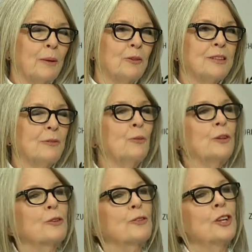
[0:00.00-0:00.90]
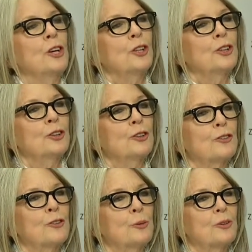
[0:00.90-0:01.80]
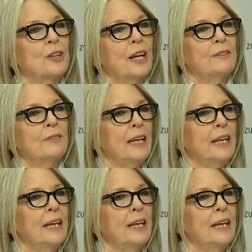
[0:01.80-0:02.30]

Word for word: I was never one of those girls who was kind of